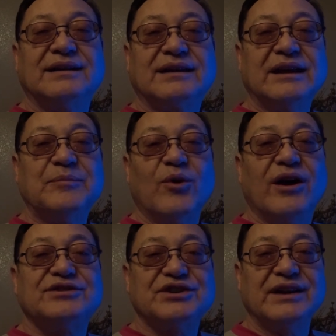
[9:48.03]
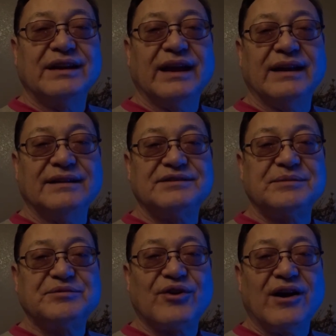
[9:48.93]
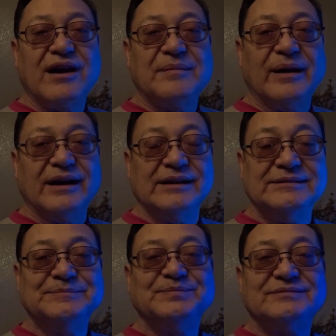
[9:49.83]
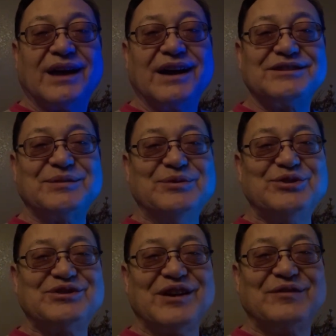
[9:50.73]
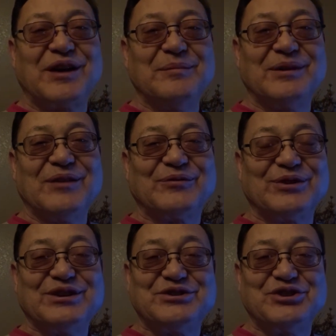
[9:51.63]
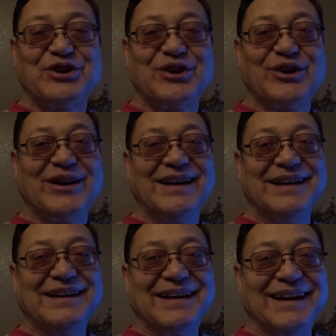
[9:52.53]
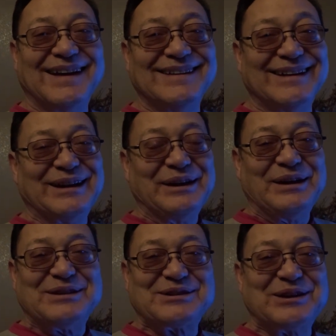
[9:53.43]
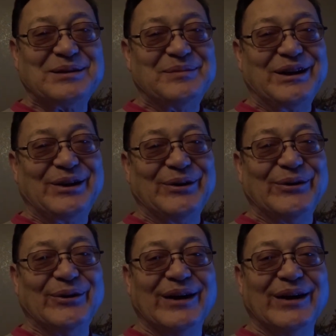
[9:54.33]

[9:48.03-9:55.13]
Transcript: Keep watching and subscribe. Got some new stuff coming up for this year, and it's gonna be cool.